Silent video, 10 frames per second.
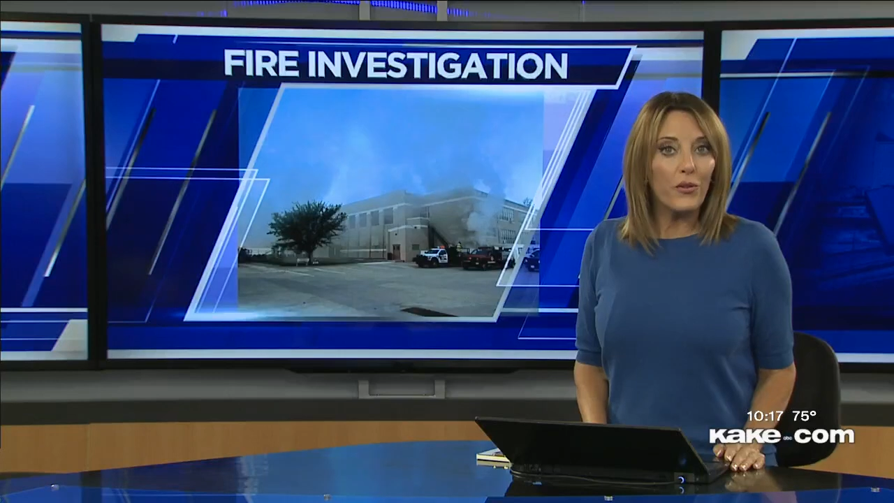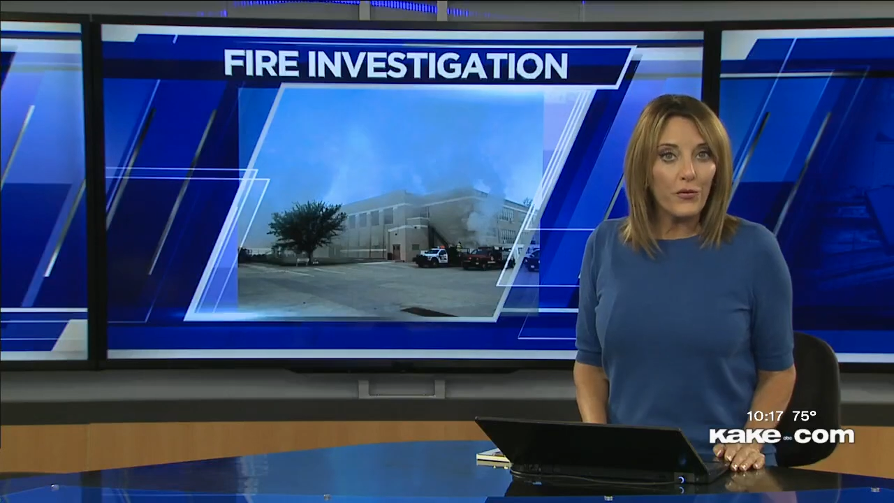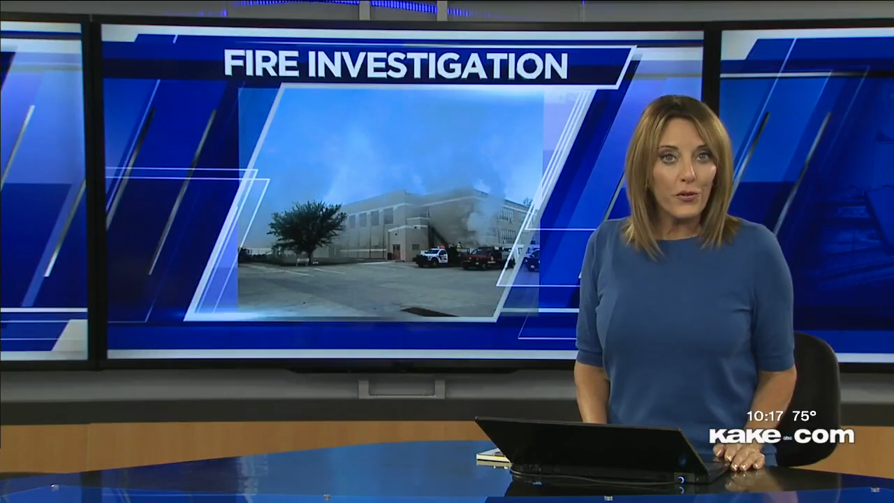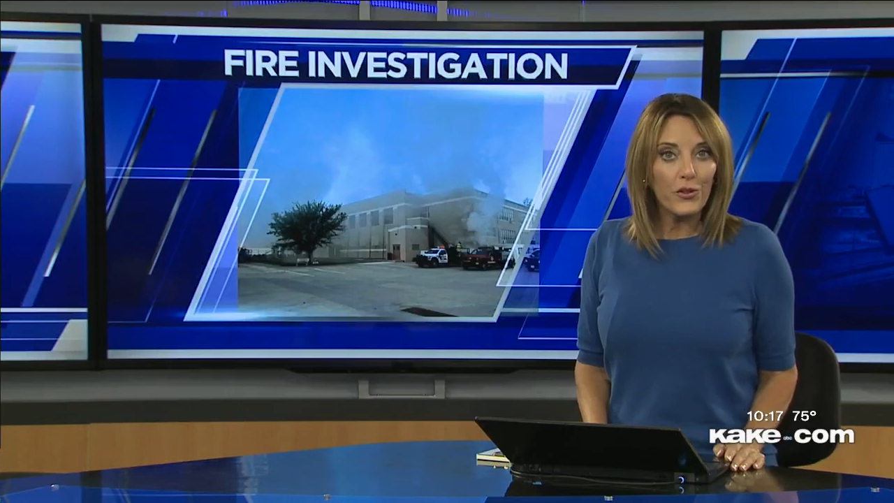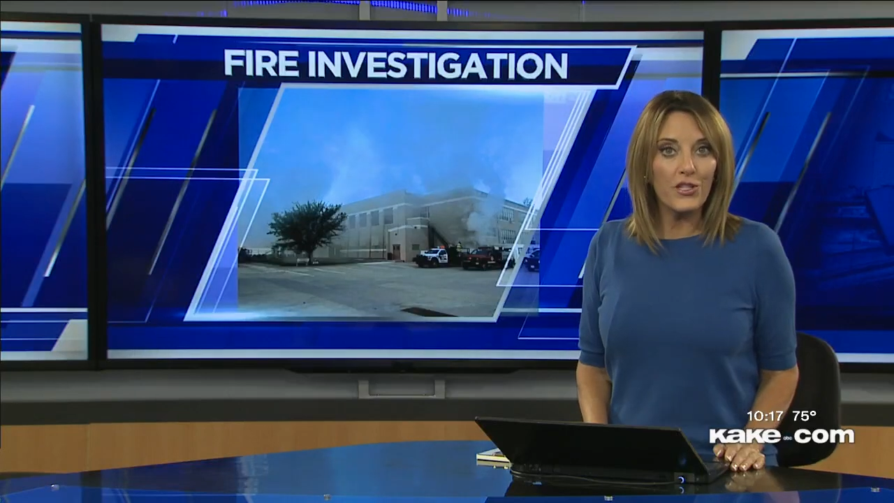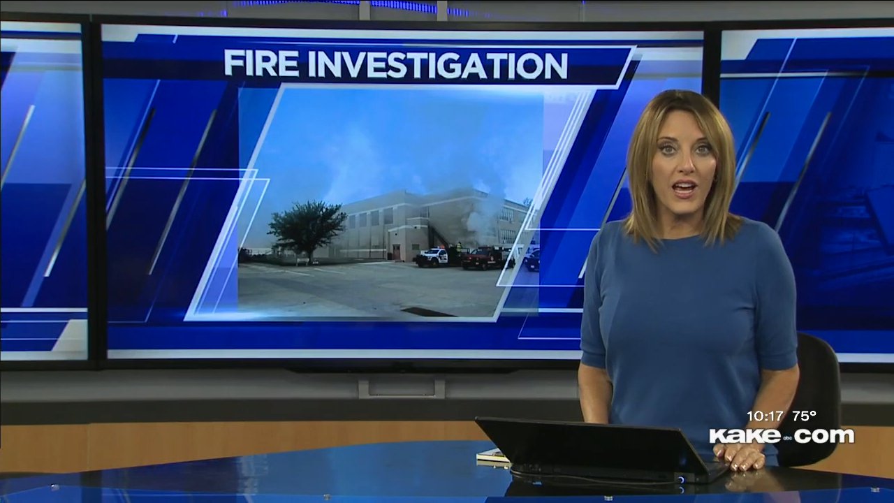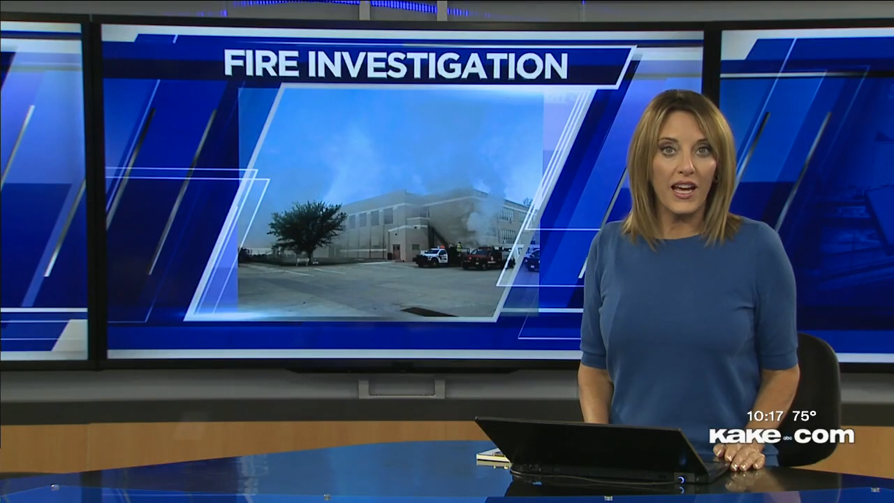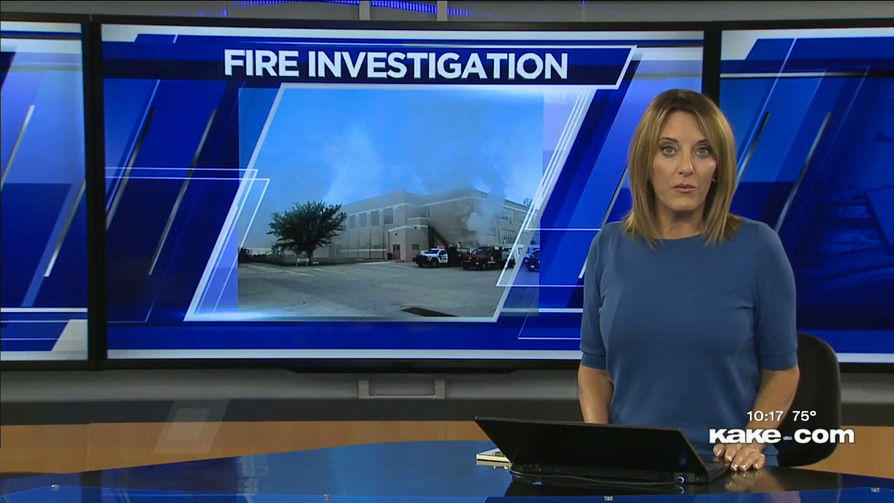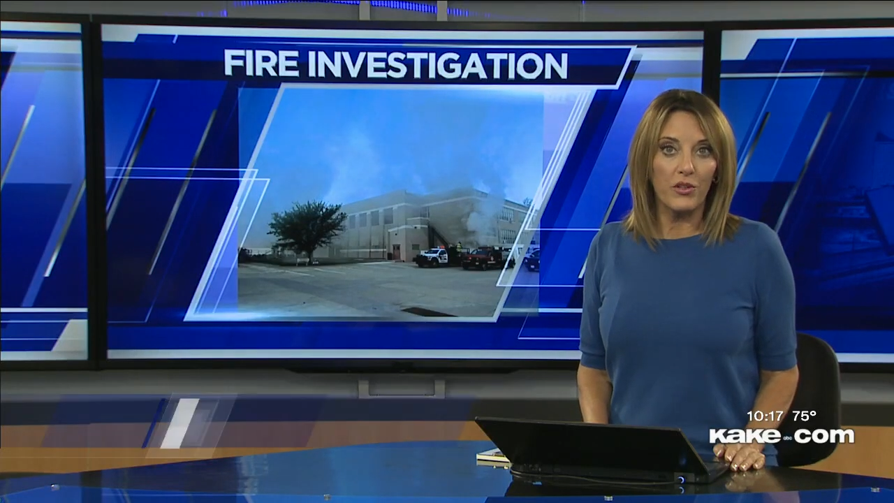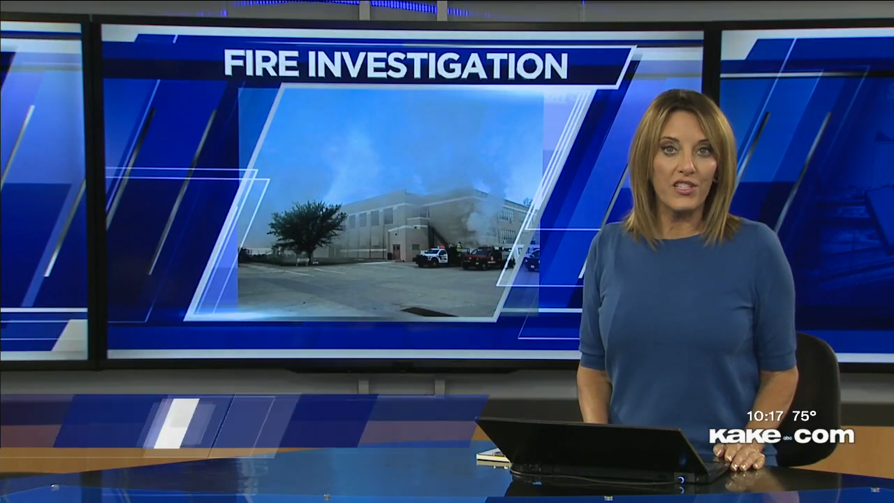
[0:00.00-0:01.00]
the first
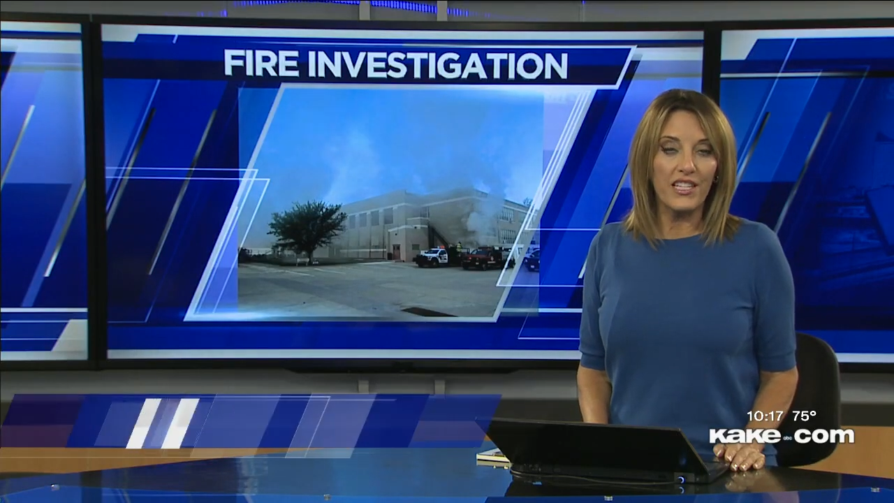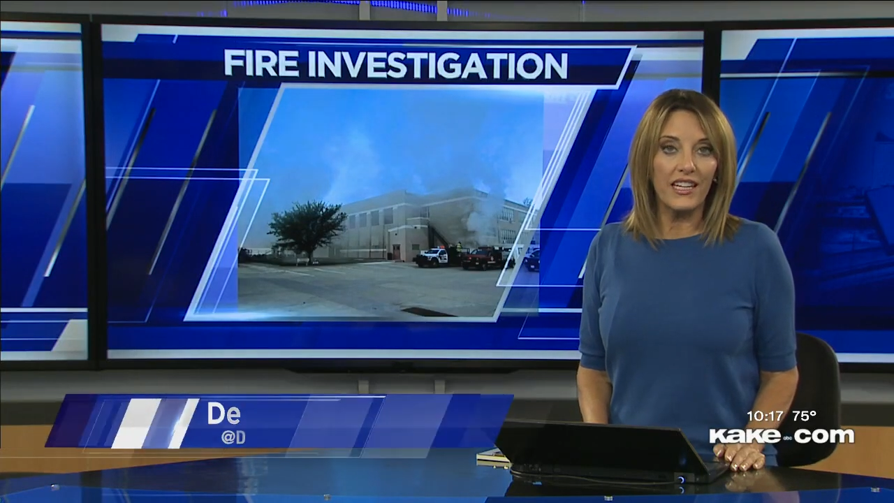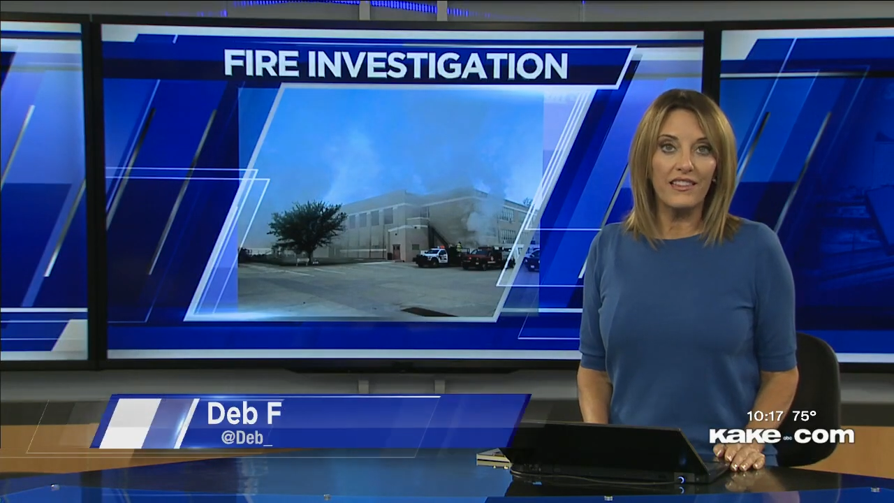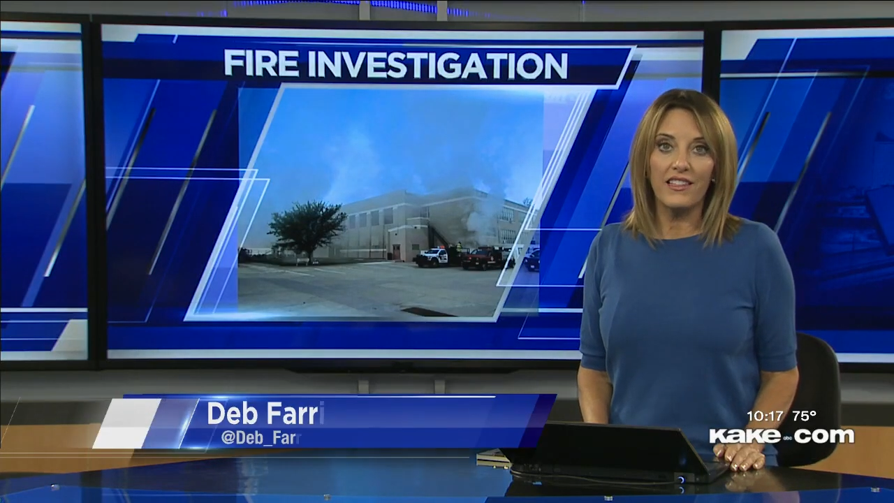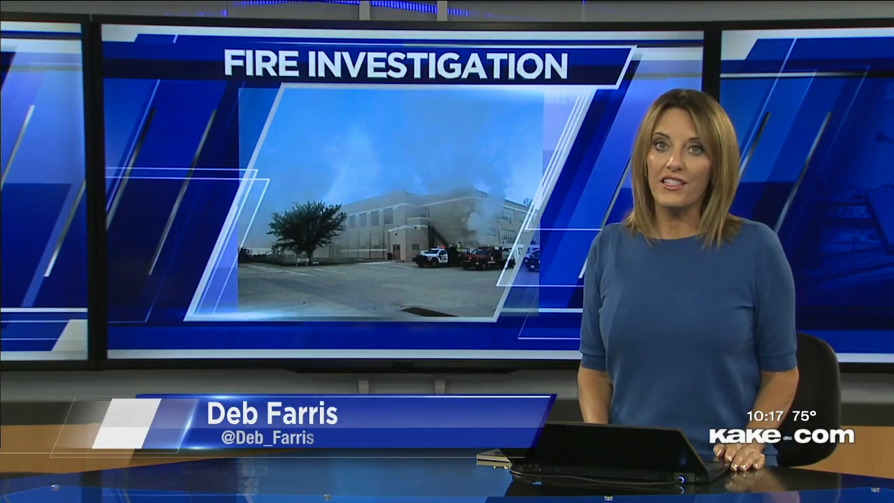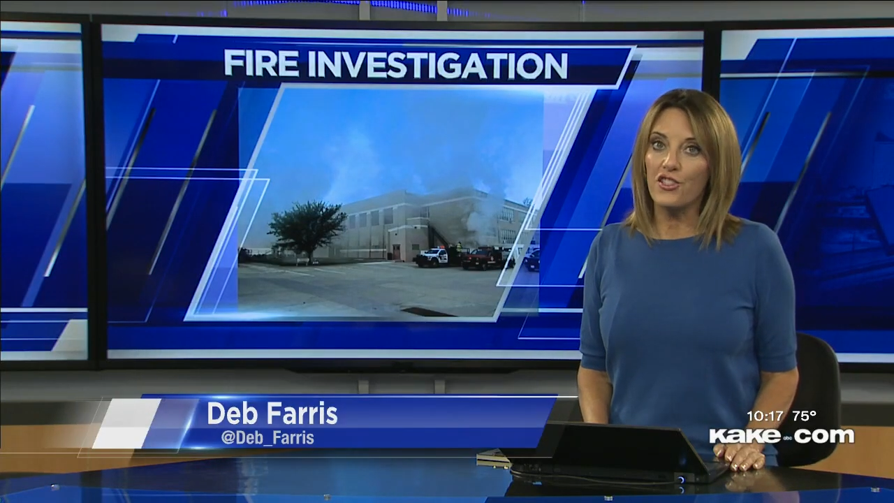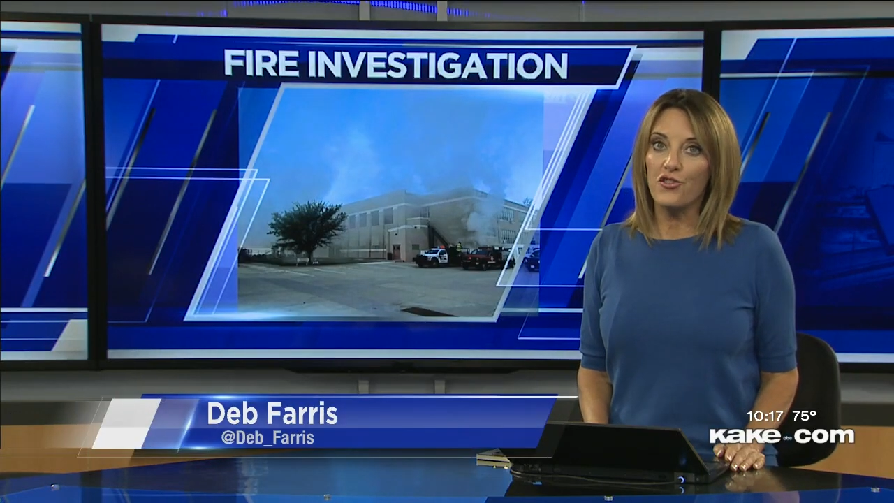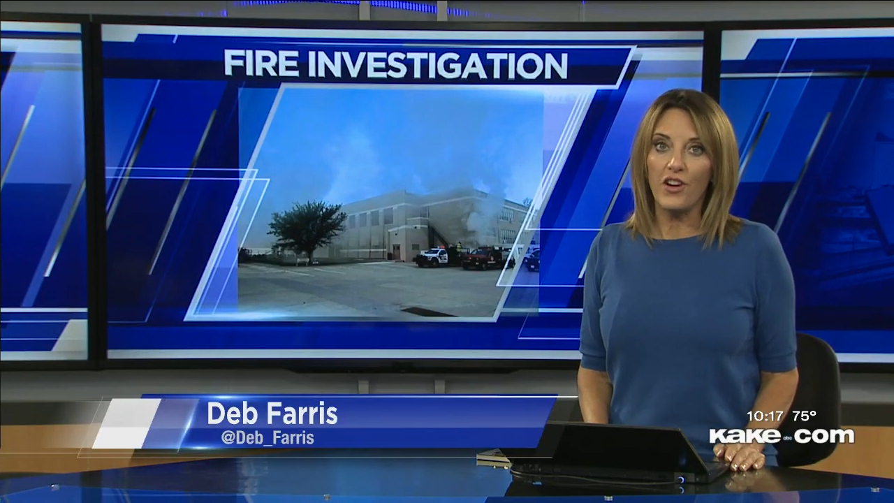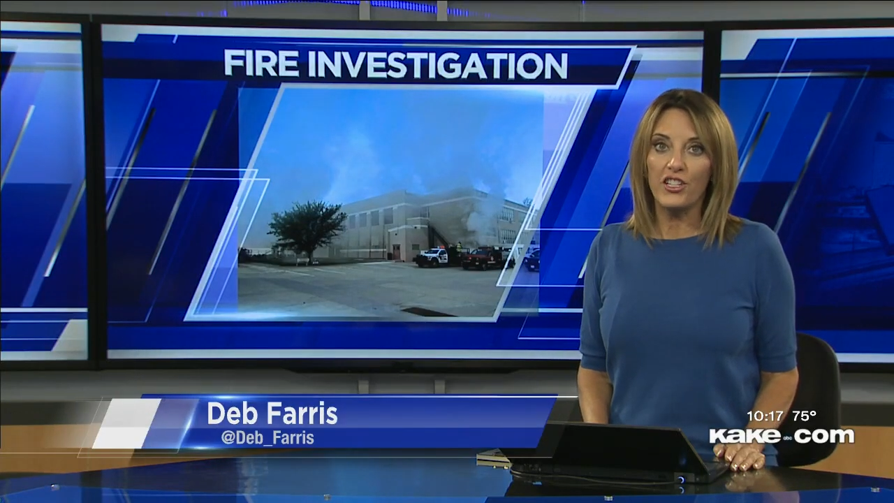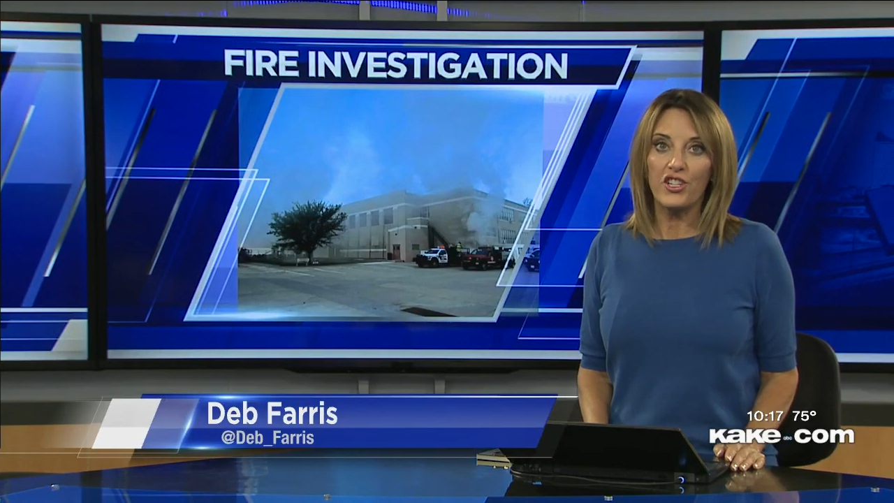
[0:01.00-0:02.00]
time, we're seeing the
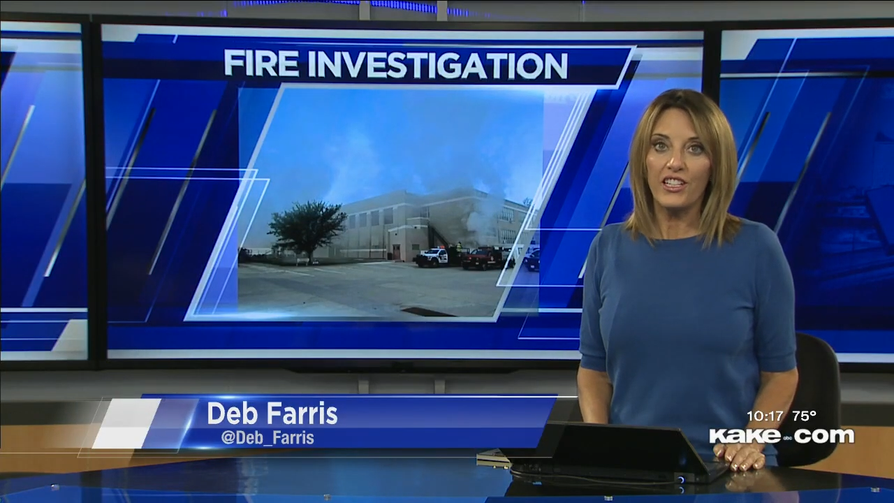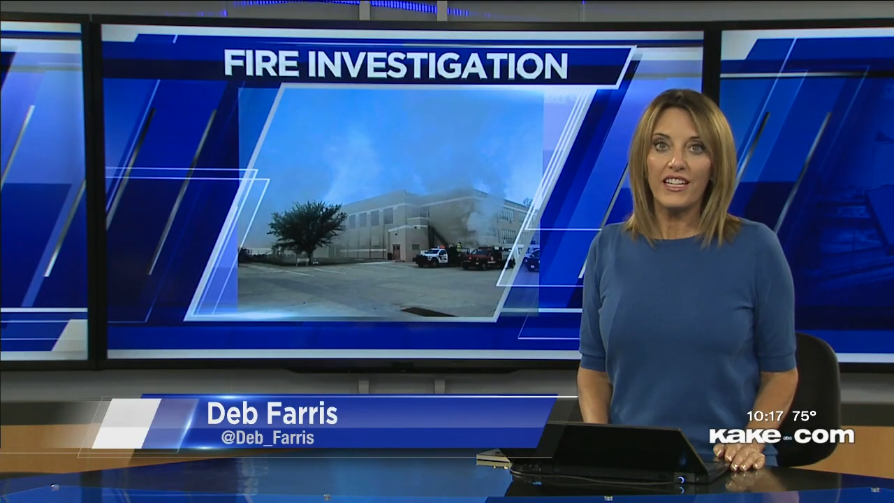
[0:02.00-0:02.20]
destruction